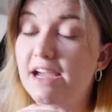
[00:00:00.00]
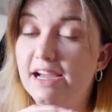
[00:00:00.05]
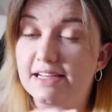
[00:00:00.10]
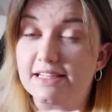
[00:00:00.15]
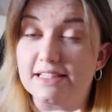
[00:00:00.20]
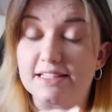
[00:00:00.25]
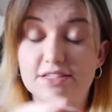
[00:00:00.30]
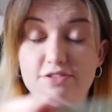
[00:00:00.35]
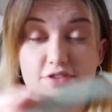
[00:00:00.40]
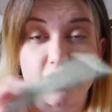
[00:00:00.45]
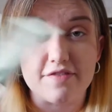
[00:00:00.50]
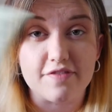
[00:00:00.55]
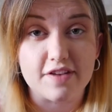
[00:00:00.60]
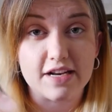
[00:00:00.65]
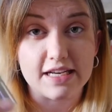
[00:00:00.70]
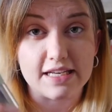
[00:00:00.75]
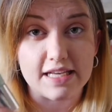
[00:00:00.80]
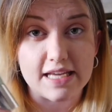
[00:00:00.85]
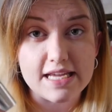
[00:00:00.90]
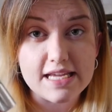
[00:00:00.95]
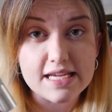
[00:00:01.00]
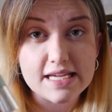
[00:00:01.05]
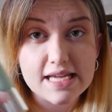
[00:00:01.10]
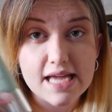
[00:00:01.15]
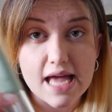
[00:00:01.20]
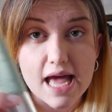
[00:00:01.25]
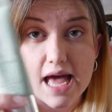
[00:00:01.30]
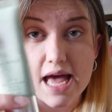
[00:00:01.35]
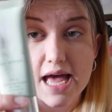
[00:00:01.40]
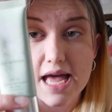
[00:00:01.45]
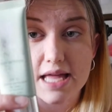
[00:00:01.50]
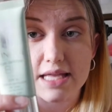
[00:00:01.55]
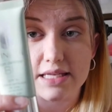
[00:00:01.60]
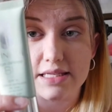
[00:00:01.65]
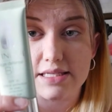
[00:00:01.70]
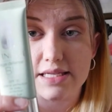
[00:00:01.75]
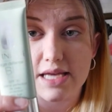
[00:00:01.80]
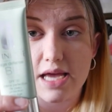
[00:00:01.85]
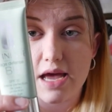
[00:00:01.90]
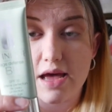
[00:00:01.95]
Headed straight for Clinique
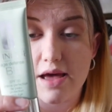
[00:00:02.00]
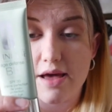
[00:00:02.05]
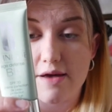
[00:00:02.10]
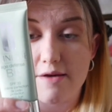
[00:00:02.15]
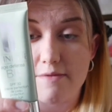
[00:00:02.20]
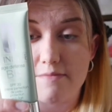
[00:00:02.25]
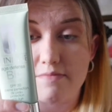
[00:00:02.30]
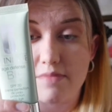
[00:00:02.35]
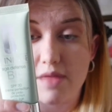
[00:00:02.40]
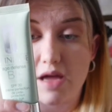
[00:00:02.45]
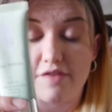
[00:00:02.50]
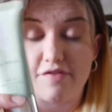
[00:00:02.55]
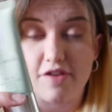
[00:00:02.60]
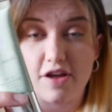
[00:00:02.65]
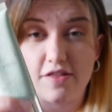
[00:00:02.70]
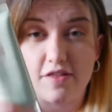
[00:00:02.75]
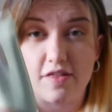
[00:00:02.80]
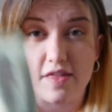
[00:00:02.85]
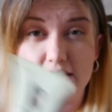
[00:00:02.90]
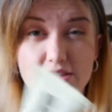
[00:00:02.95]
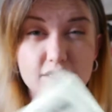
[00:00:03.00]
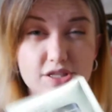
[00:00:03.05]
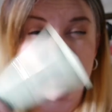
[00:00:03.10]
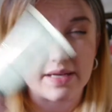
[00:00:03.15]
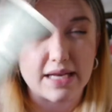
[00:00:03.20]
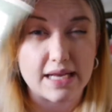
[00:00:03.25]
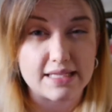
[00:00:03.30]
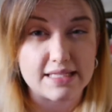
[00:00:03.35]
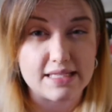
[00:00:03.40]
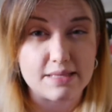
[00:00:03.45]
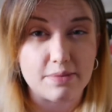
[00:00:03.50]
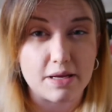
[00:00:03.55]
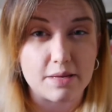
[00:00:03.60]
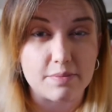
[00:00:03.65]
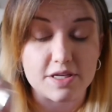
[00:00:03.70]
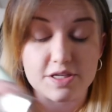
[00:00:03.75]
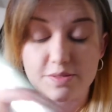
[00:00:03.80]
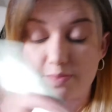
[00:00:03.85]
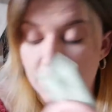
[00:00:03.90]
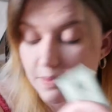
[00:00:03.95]
and I've heard that they do an
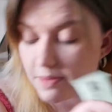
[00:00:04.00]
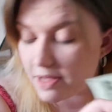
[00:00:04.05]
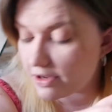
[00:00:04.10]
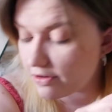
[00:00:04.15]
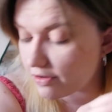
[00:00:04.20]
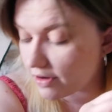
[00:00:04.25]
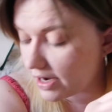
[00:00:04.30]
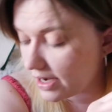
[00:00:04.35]
anti-blemish BB